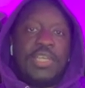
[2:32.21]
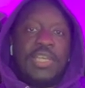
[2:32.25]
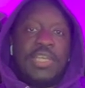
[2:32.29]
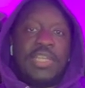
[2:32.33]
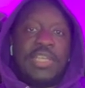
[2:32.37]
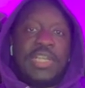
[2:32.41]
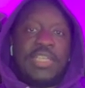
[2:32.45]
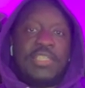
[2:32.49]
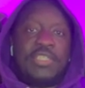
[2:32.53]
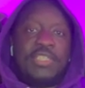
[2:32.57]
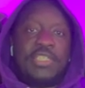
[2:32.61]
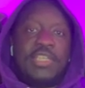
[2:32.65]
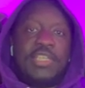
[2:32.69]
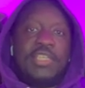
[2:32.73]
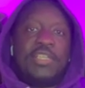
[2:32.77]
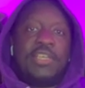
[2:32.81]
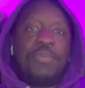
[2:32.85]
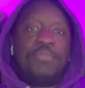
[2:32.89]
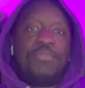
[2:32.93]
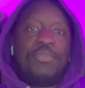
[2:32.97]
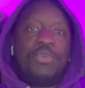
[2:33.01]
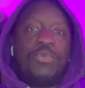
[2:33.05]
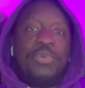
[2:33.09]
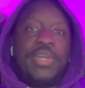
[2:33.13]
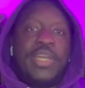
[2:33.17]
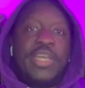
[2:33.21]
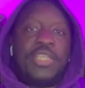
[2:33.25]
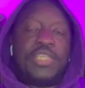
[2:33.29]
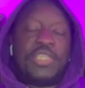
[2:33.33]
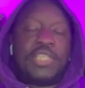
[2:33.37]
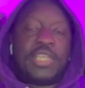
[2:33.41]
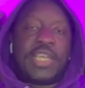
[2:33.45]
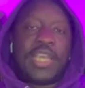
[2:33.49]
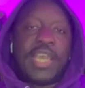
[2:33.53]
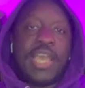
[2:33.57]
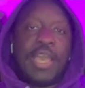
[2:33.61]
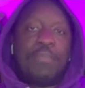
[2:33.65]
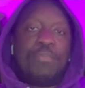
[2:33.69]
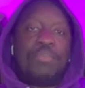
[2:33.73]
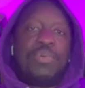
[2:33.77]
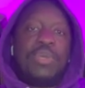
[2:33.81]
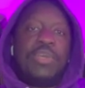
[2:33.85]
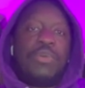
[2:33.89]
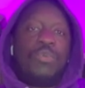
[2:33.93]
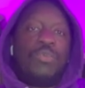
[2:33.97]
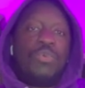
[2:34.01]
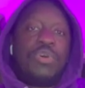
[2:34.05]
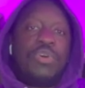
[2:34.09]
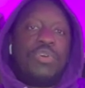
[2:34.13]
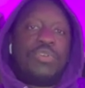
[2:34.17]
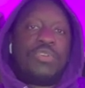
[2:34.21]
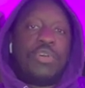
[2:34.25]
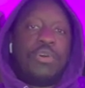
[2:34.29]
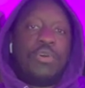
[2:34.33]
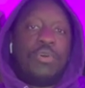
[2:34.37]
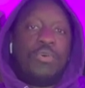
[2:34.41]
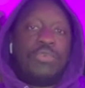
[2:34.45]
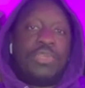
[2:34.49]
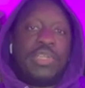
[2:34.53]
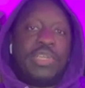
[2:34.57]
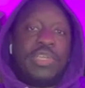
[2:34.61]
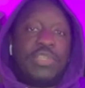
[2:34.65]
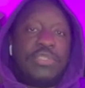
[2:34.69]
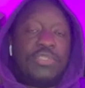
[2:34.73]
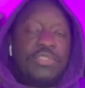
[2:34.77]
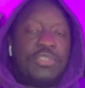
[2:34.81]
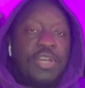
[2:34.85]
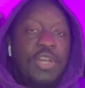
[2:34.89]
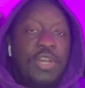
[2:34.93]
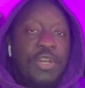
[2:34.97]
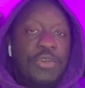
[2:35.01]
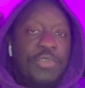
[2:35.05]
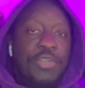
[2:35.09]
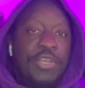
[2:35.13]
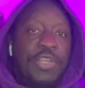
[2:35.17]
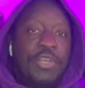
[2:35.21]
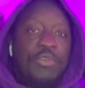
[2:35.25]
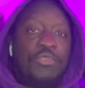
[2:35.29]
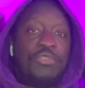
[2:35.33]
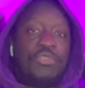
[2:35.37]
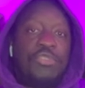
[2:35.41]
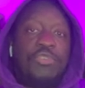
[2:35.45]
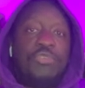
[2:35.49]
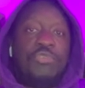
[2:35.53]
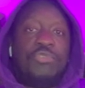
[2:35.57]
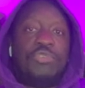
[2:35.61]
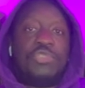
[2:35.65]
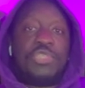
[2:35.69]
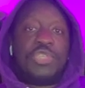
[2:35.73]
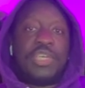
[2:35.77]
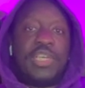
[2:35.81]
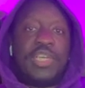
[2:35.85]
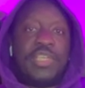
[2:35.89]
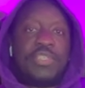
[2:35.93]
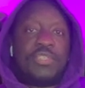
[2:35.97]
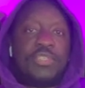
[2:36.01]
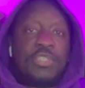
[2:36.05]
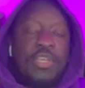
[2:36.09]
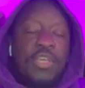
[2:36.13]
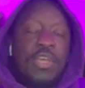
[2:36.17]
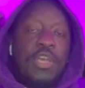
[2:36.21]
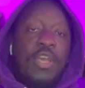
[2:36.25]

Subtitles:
and that's CWH, Camping World Holdings. I only own 2 shares.